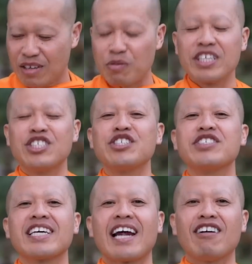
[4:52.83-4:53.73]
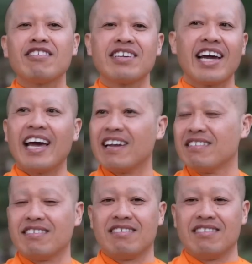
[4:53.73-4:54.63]
we juice it out,
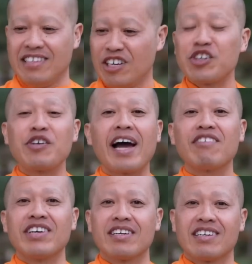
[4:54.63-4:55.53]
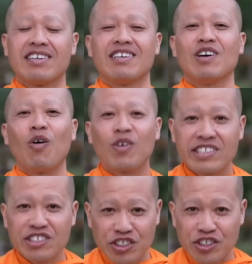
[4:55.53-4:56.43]
and there you have it
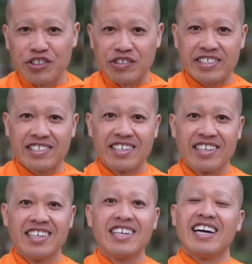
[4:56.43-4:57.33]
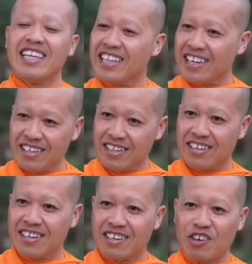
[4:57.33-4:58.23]
orange juice. And then,
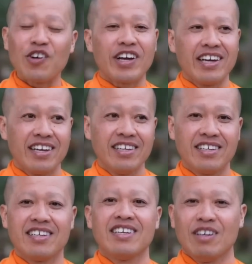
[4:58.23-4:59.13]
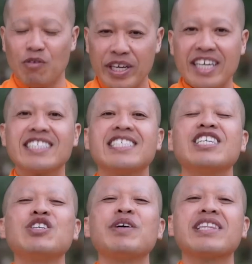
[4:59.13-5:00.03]
okay, we
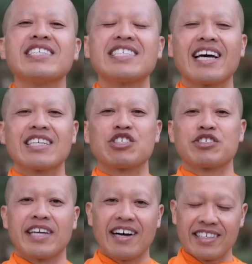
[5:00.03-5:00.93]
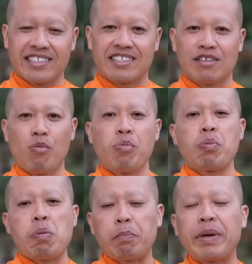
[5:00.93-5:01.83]
continue with this exercise.
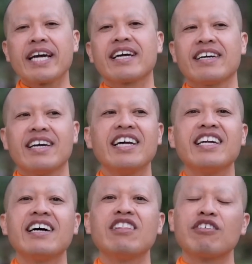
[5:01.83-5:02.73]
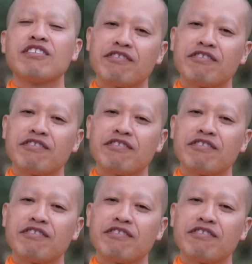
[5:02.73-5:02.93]
Pick another